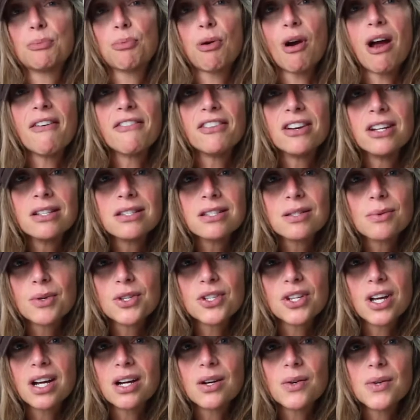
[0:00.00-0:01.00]
providence,
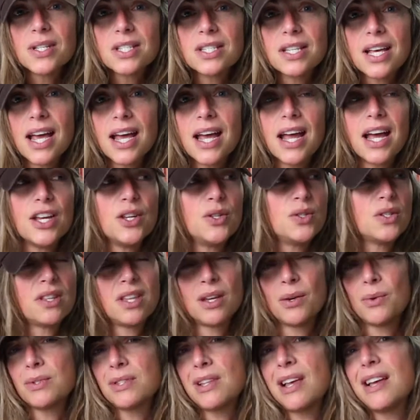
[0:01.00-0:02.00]
which I always say, I used to
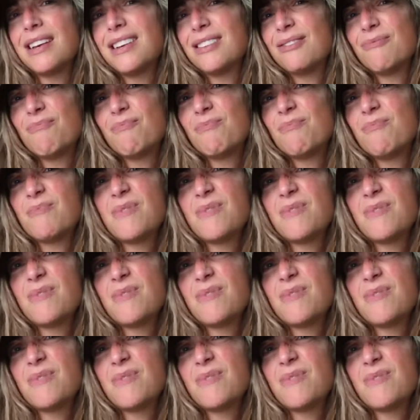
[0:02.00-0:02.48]
think was like